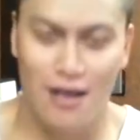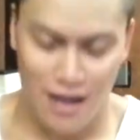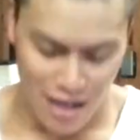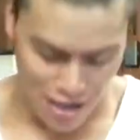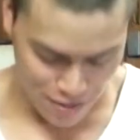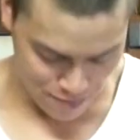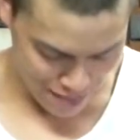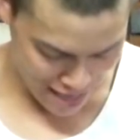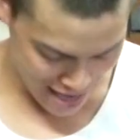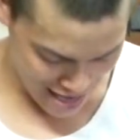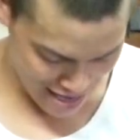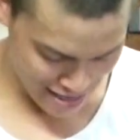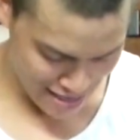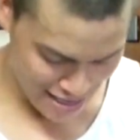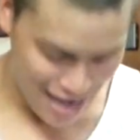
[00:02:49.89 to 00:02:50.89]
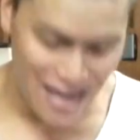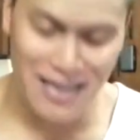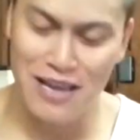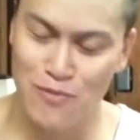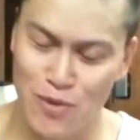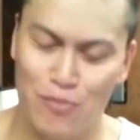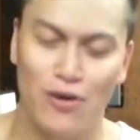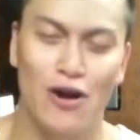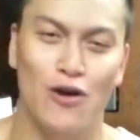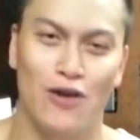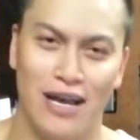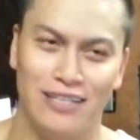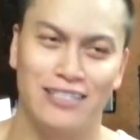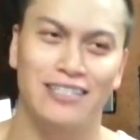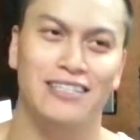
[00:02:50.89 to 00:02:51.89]
I am a bro.
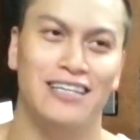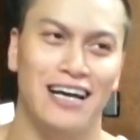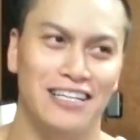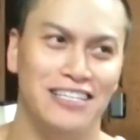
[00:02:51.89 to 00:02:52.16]
I did